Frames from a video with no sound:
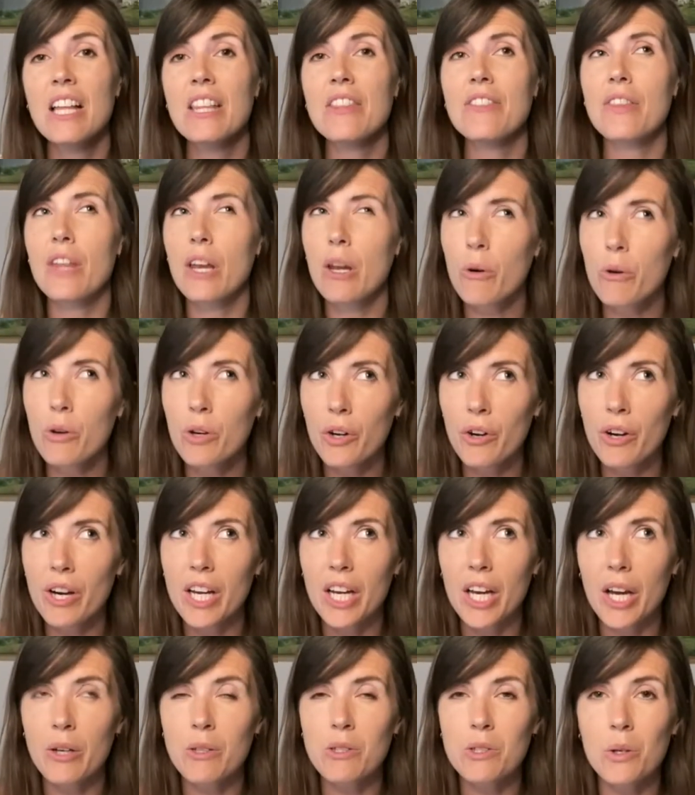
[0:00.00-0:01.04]
The longer it
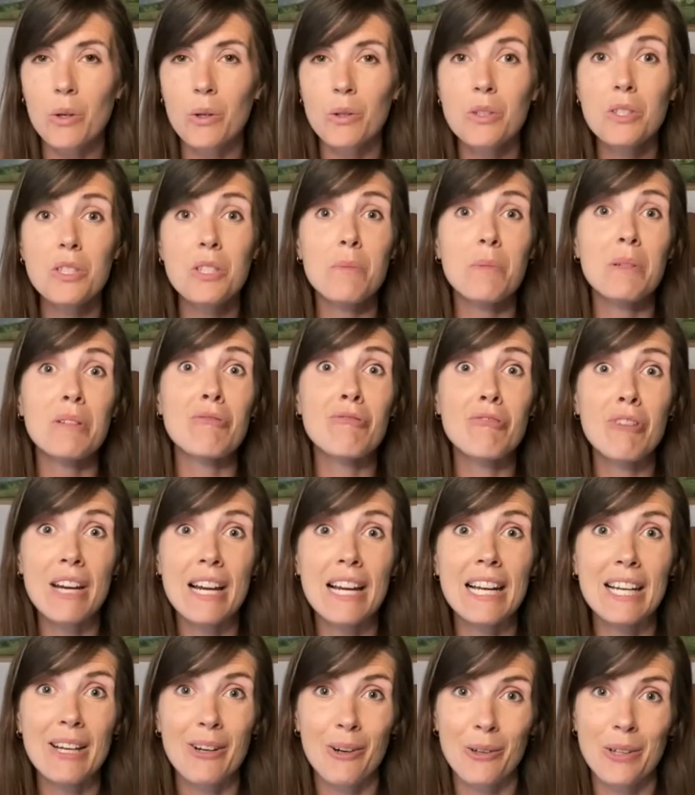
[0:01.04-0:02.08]
goes on, to be
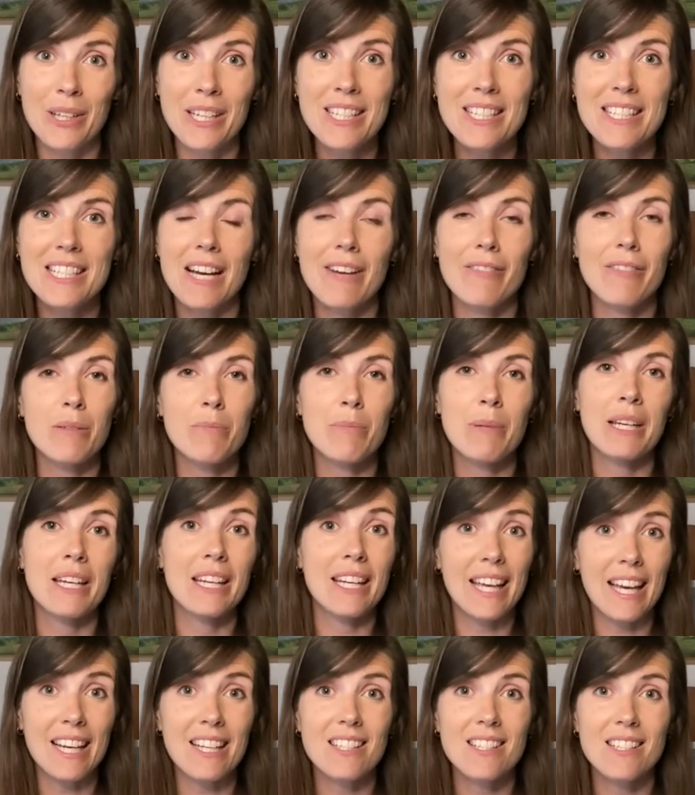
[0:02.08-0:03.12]
really honest, having been a
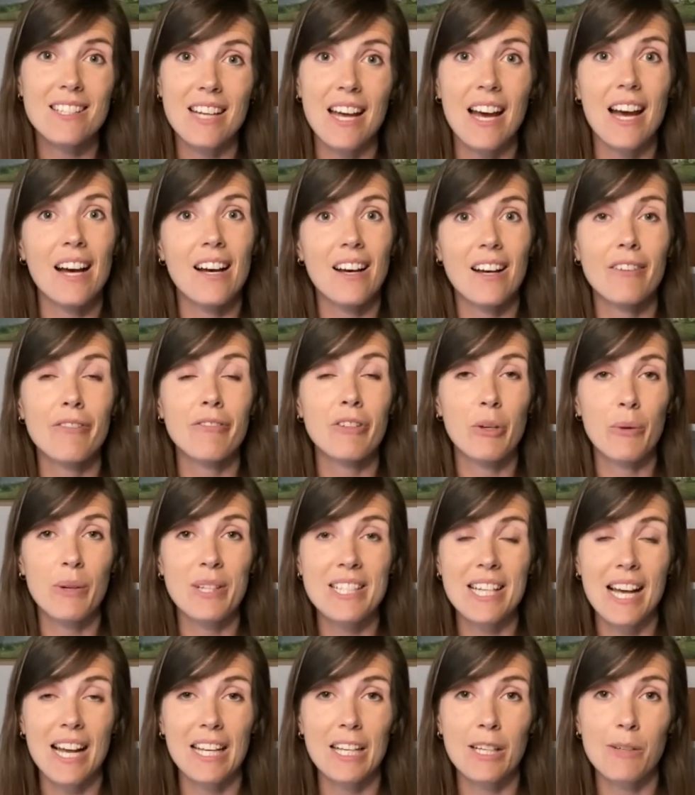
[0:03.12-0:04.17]
guest at a few
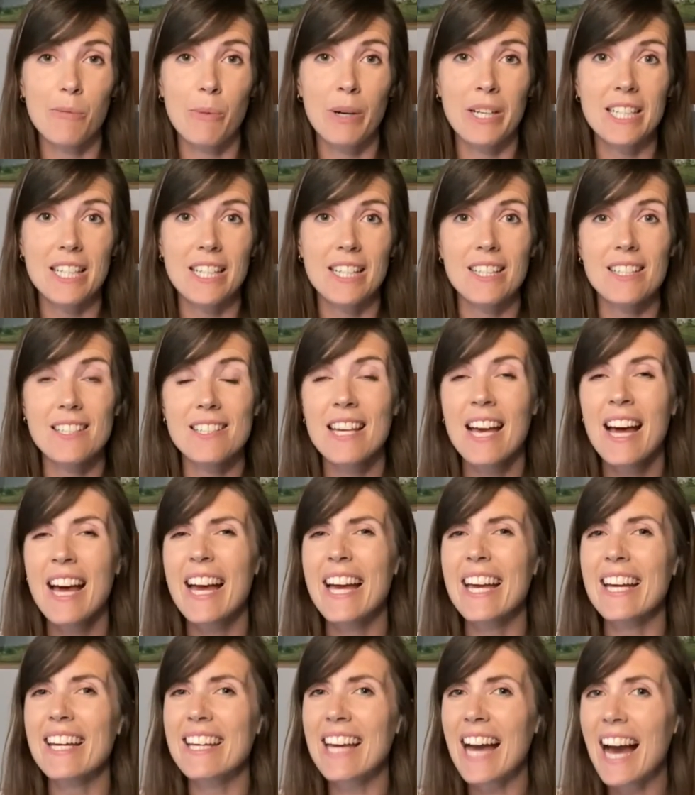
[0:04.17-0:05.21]
Italian weddings,
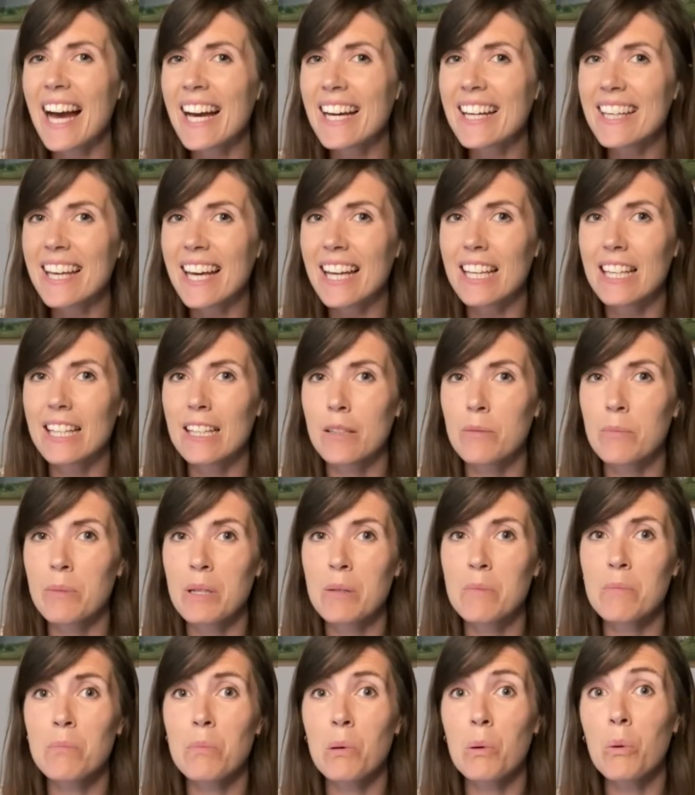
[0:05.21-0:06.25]
it can get a little bit
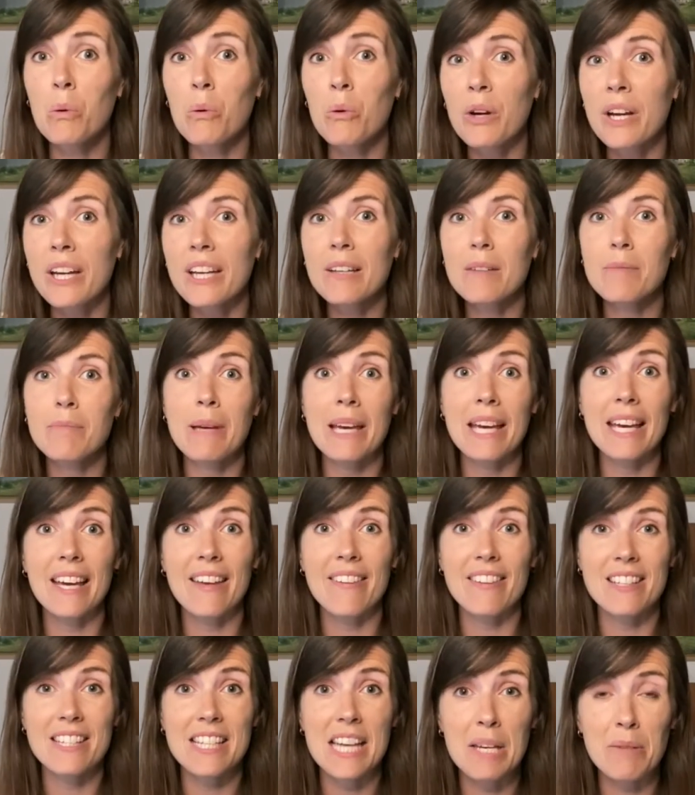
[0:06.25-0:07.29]
boring being at
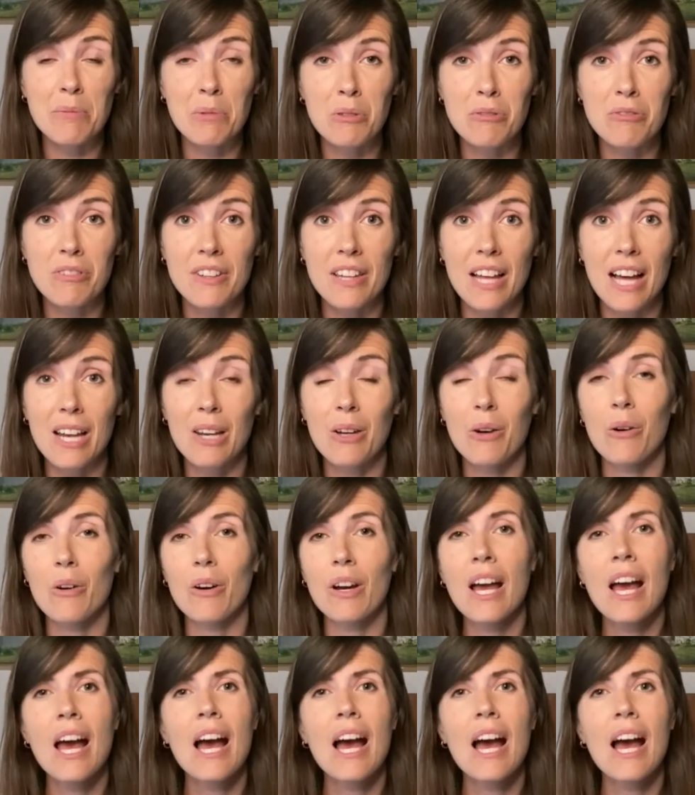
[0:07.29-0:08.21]
the table for that long.